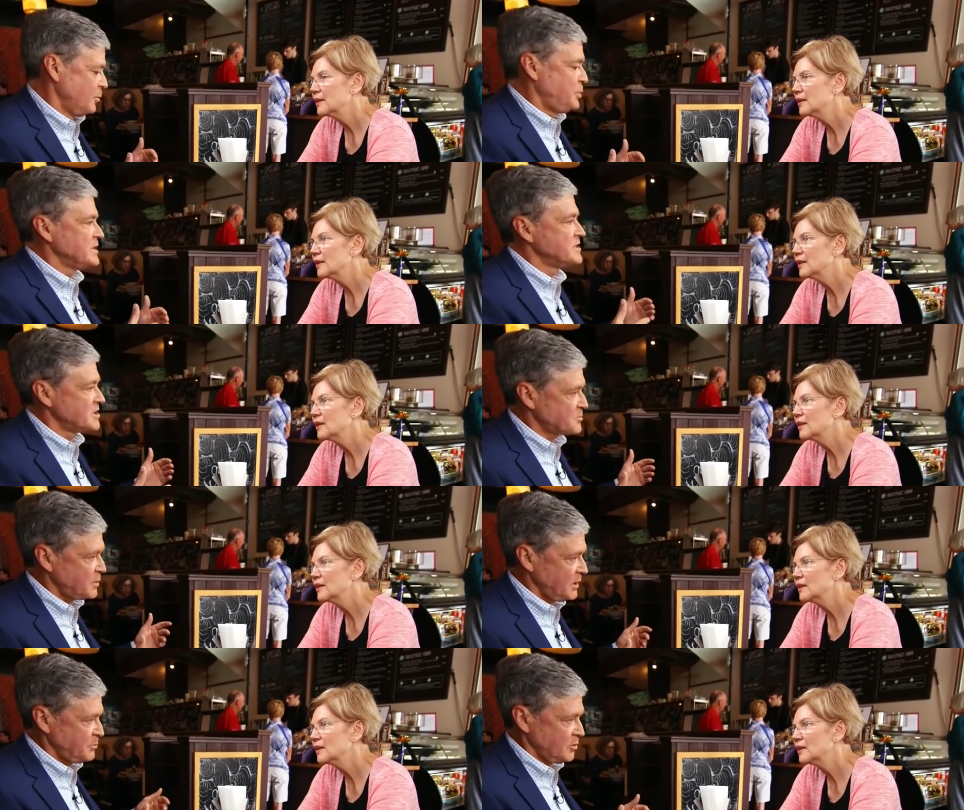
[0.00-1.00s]
Speaker 1: business
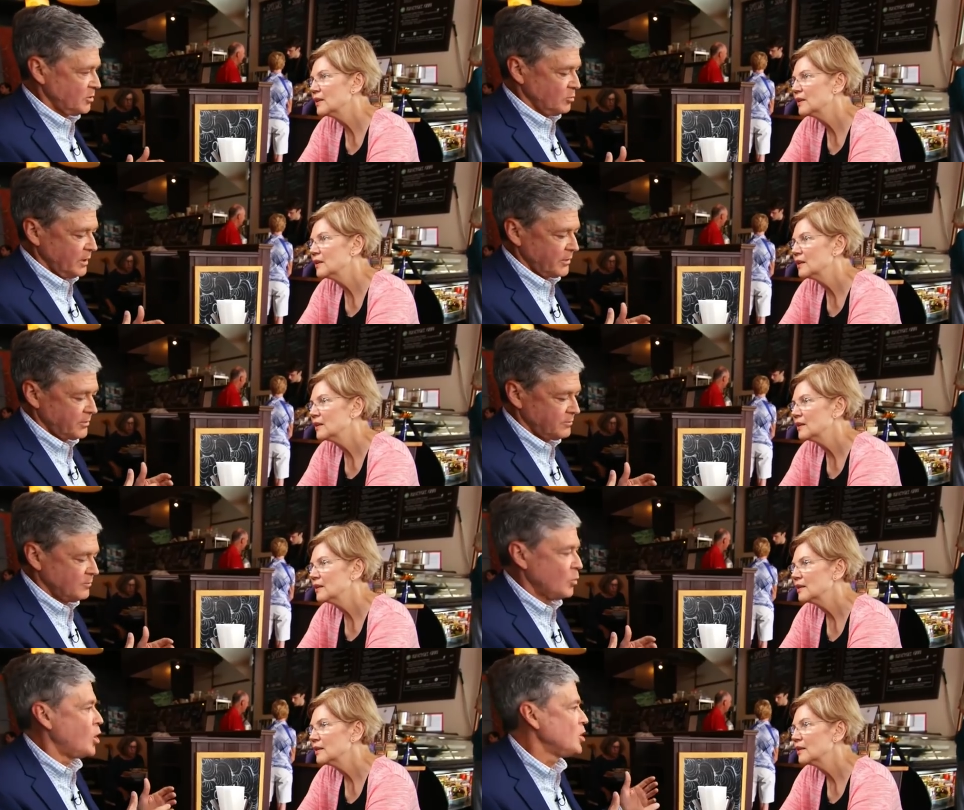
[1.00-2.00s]
people, with
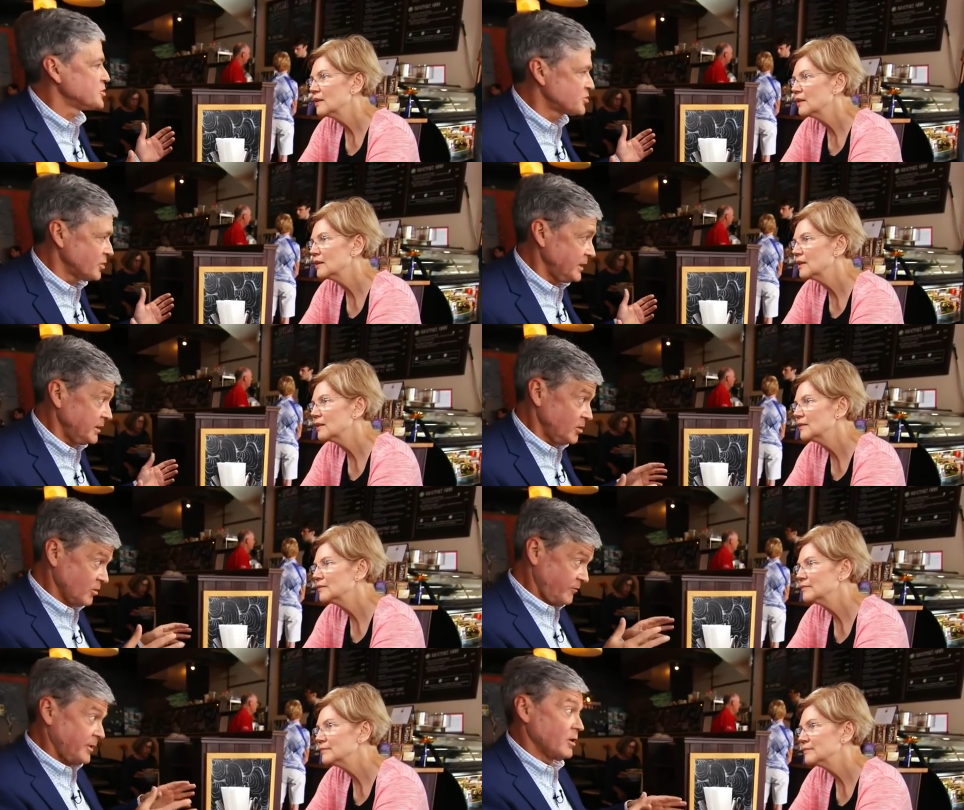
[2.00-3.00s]
Wall Street, you're
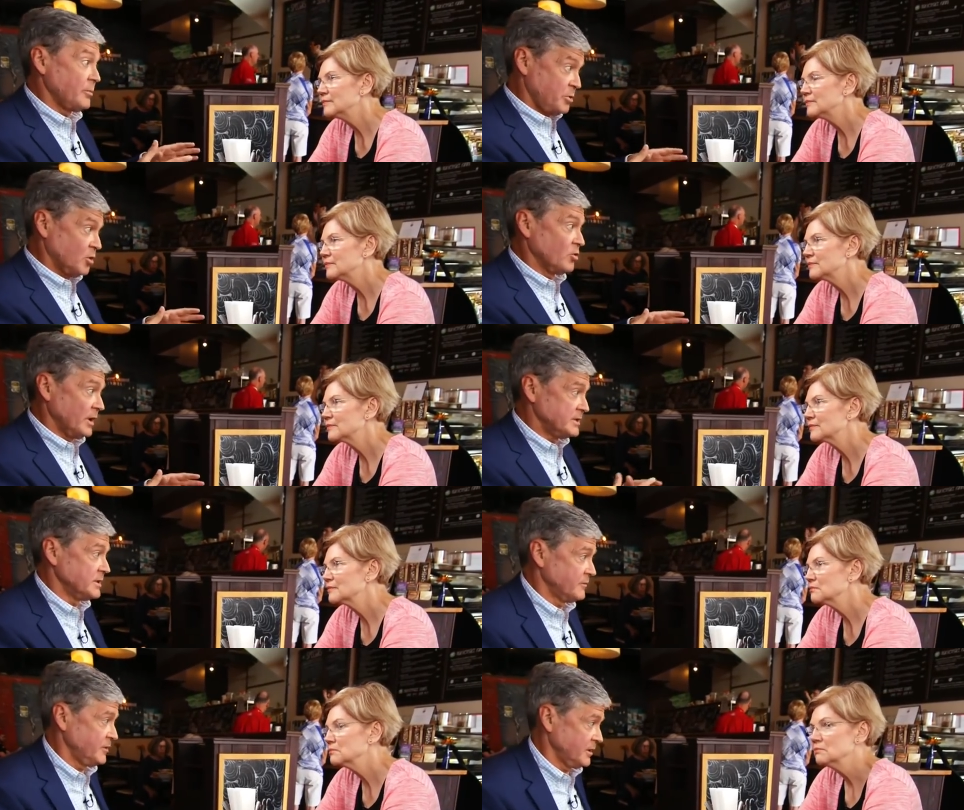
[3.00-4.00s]
a very
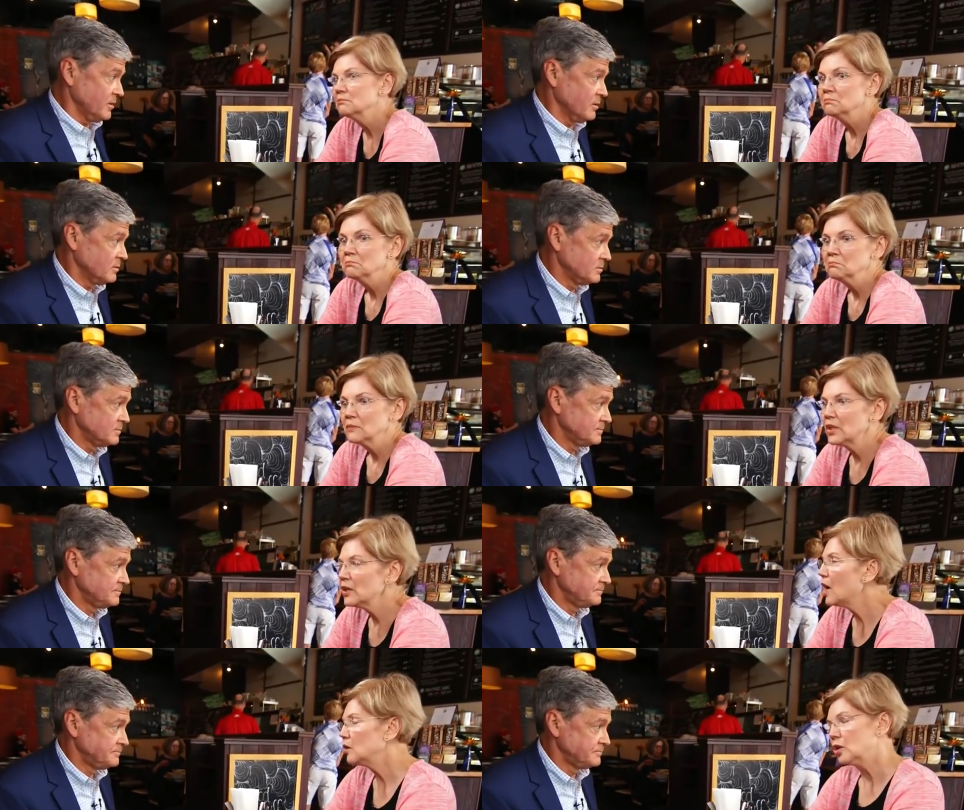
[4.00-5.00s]
polarizing figure.
Speaker 2: You
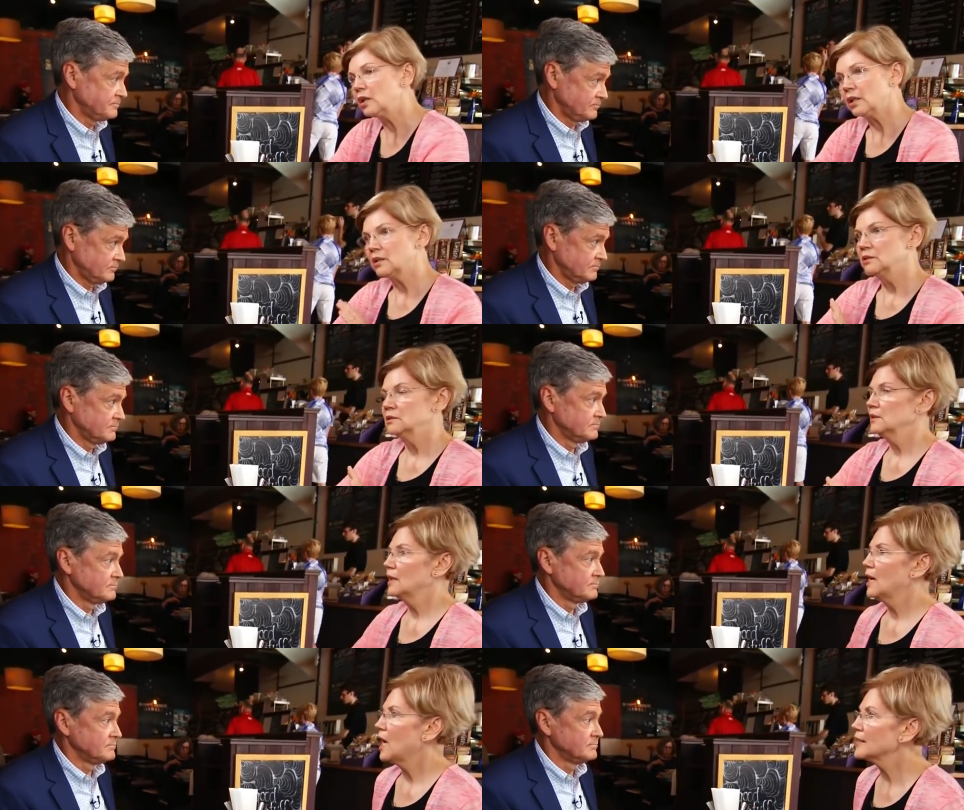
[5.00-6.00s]
know, look,
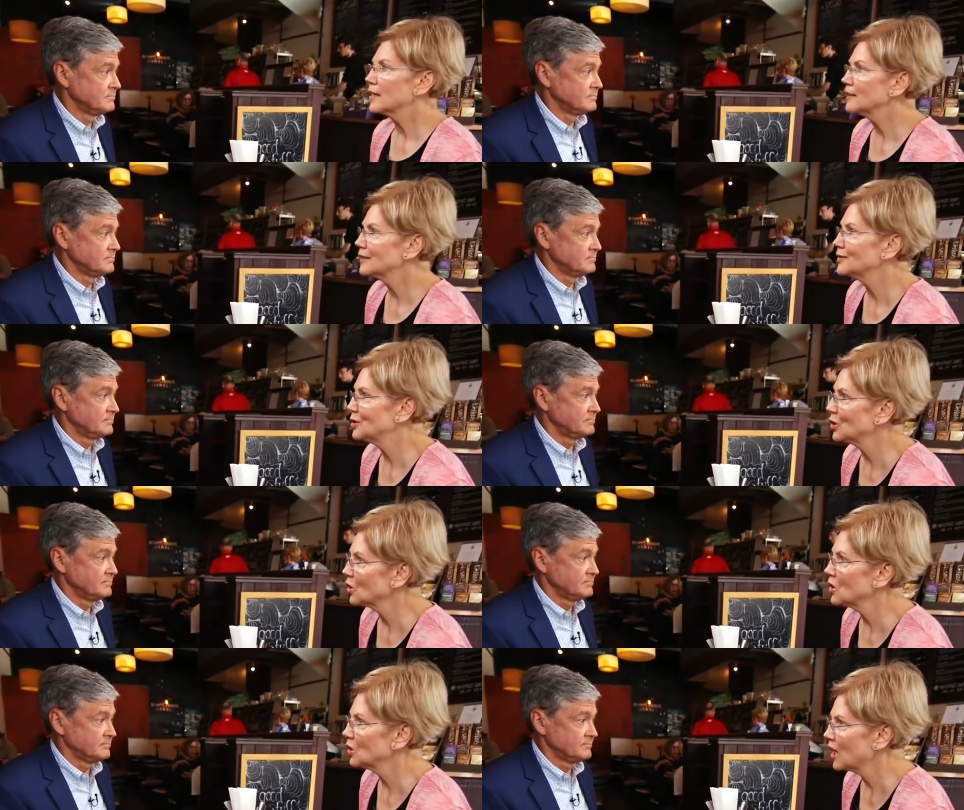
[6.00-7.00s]
I get that there are a